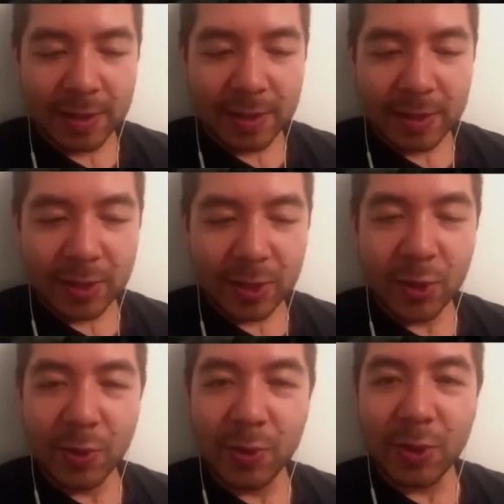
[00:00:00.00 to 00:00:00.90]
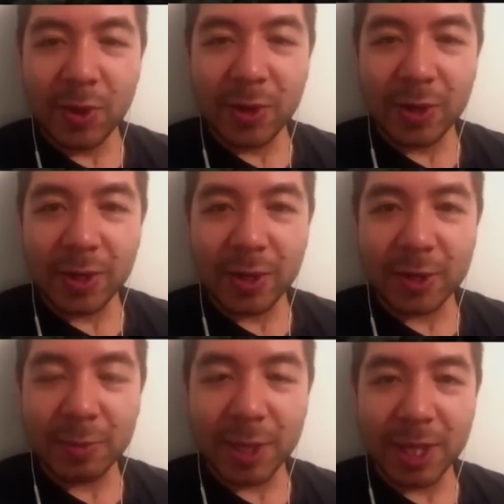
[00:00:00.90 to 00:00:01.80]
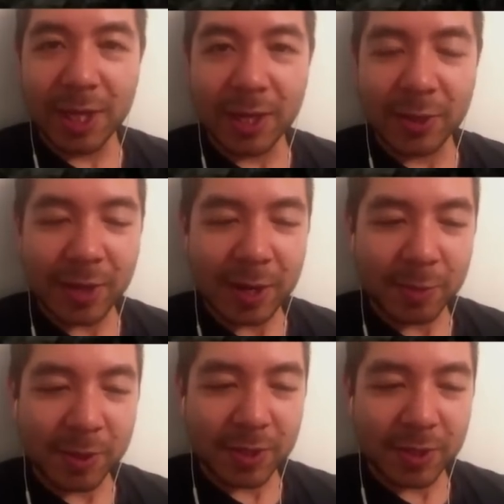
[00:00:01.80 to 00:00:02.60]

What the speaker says: So you're completely an underground person.